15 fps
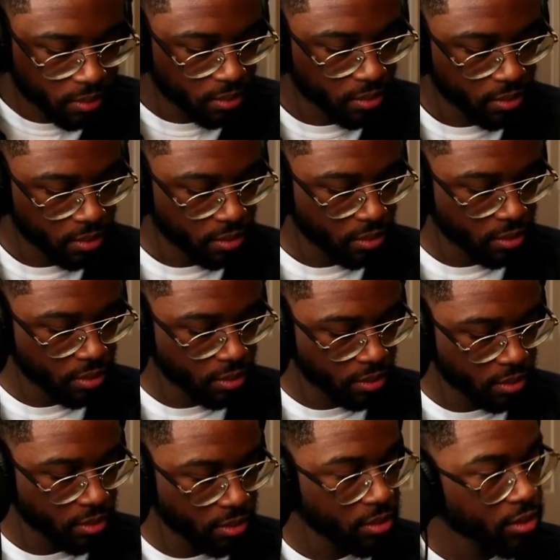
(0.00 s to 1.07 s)
in the
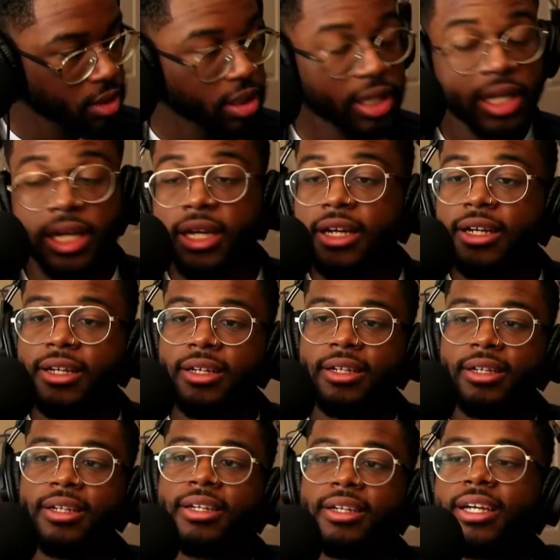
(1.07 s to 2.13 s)
future. And that's just kind of
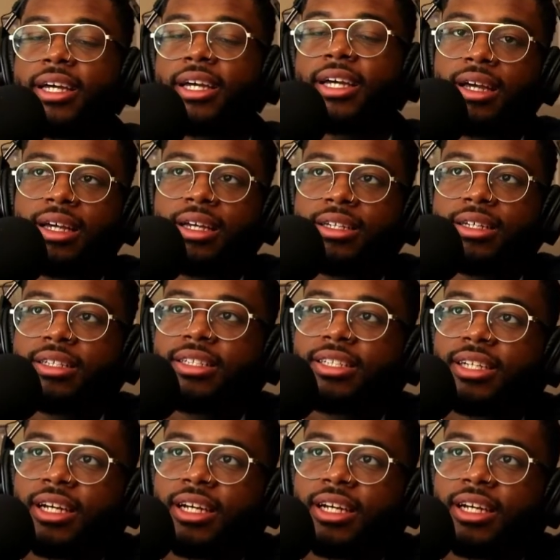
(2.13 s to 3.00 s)
my biggest thing with it.